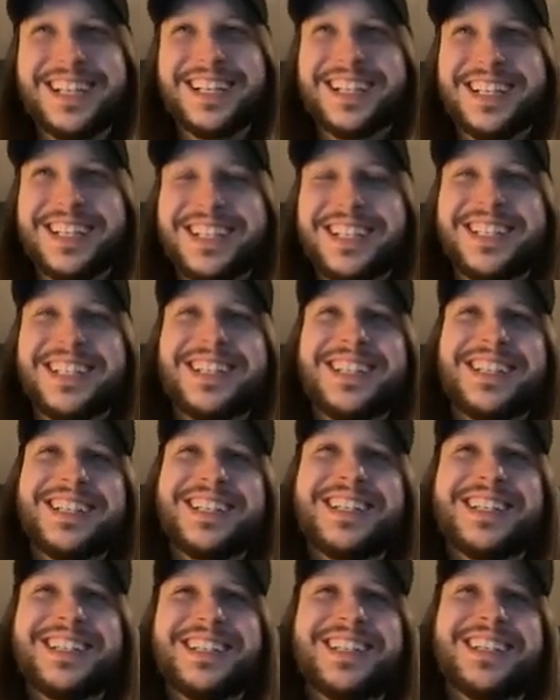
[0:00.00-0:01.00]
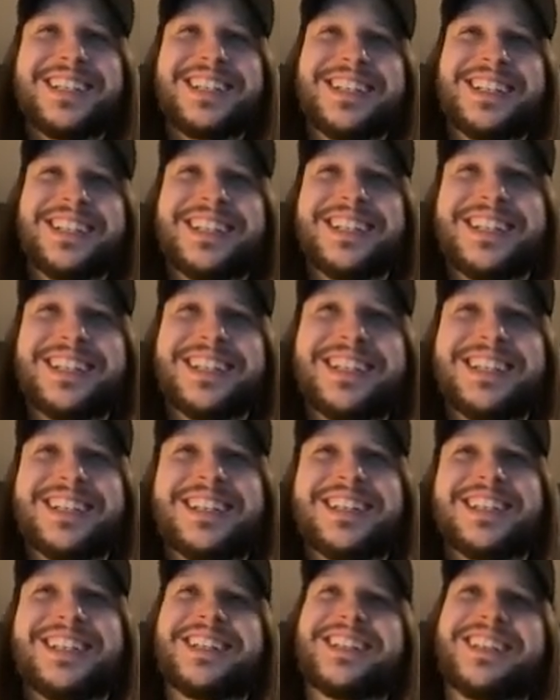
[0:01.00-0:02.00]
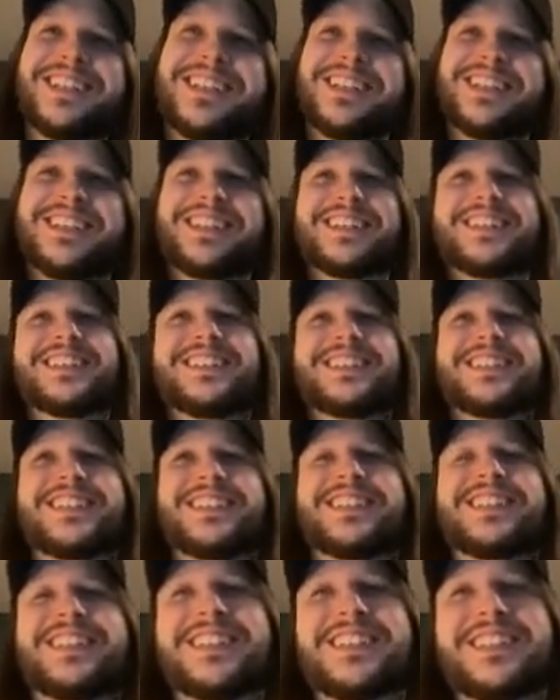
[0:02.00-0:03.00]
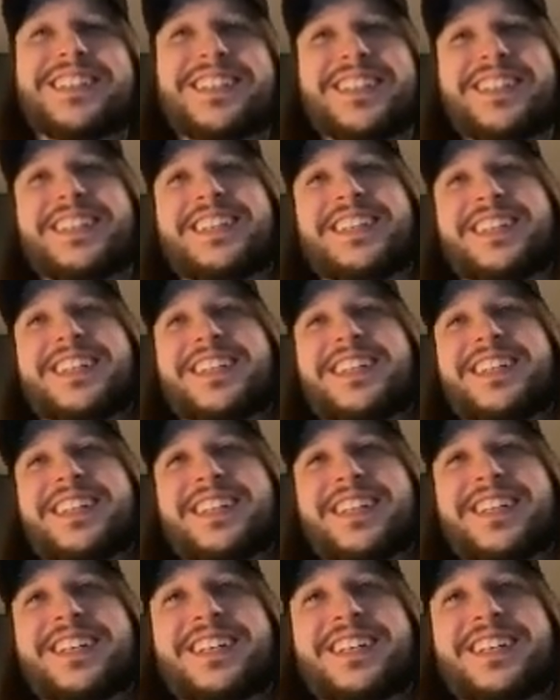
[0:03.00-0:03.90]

(not speaking)